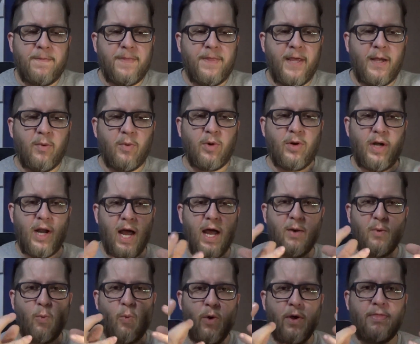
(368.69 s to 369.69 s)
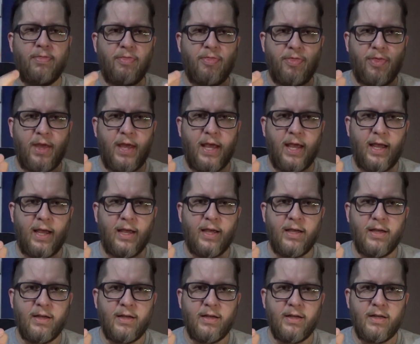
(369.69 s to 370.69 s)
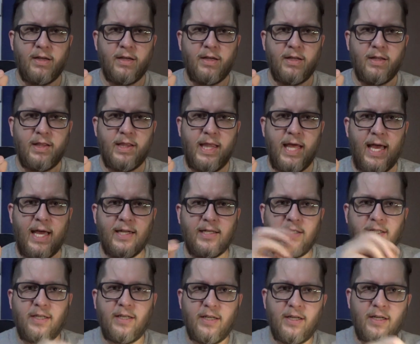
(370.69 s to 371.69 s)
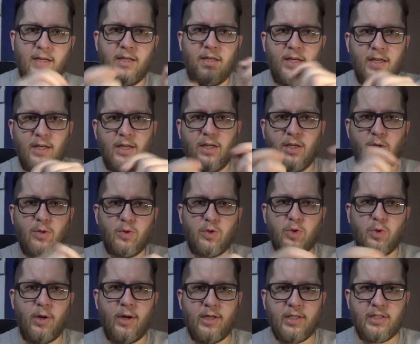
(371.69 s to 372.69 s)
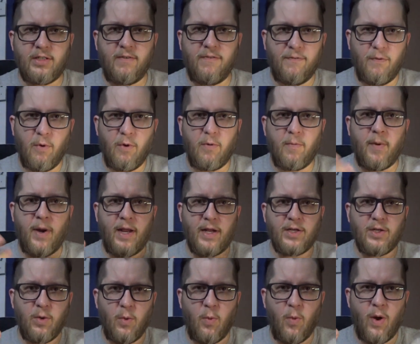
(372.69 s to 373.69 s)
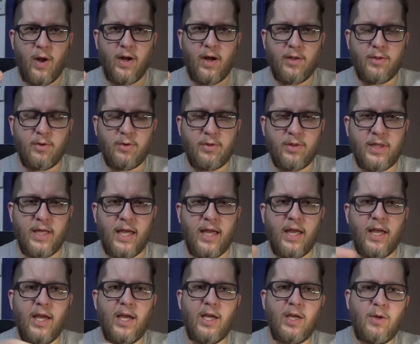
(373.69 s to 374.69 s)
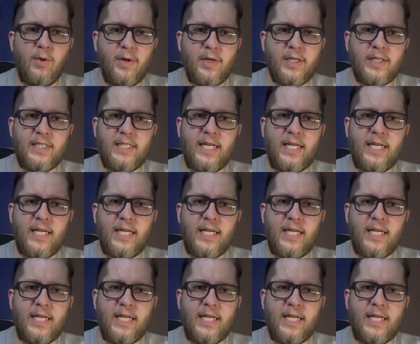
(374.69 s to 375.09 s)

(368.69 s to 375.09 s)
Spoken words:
They were not one thing that you transformed into one other thing. You had to